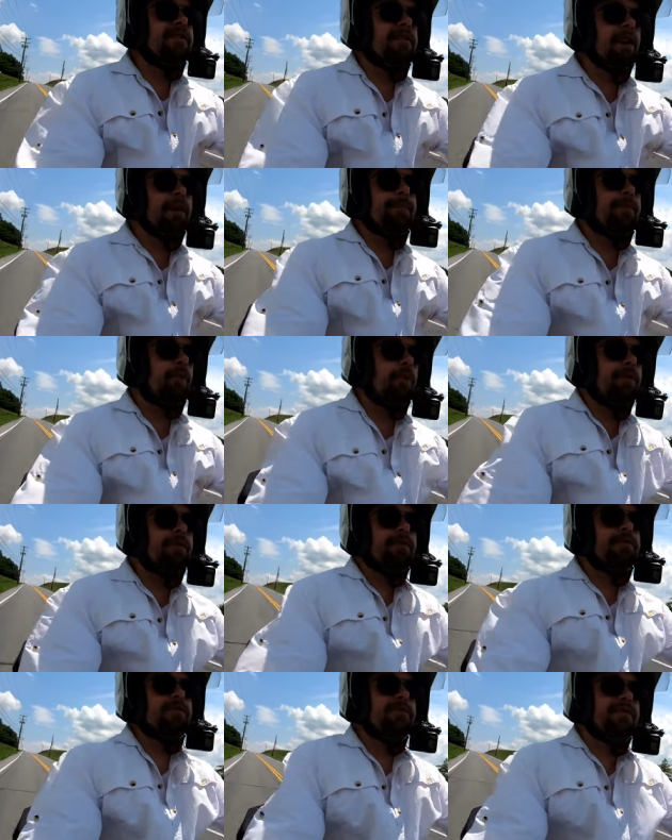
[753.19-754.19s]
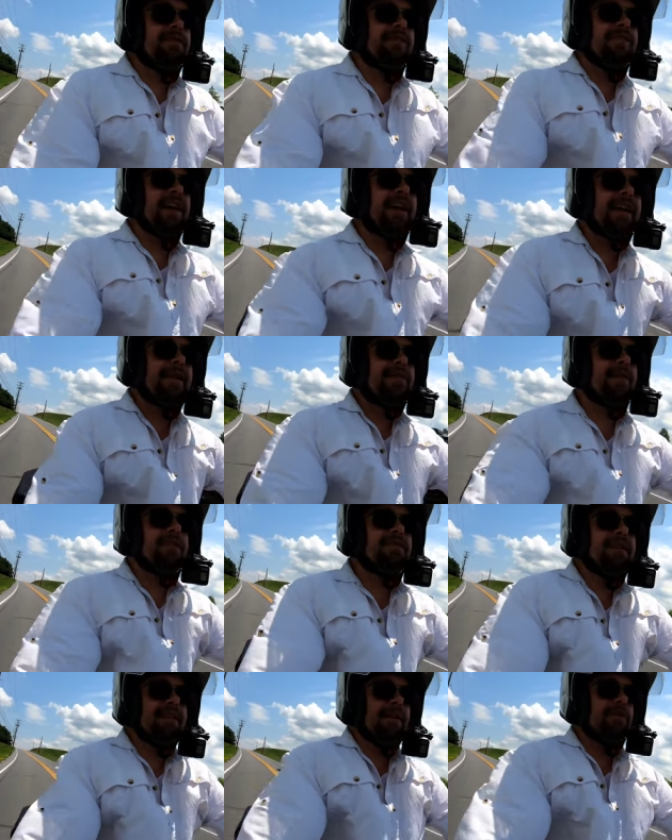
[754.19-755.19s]
dartboard design
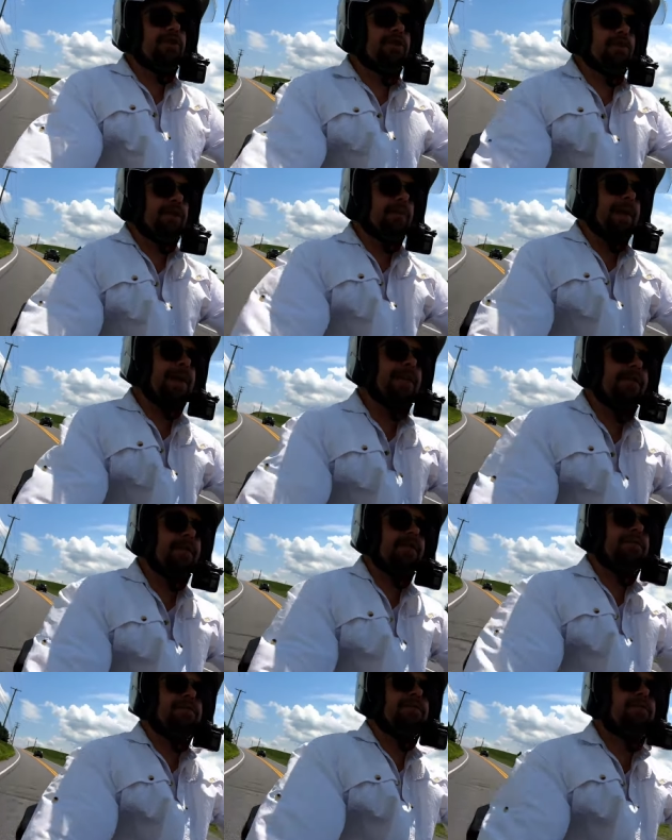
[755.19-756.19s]
ethos. Like they weren't sure what to make of it.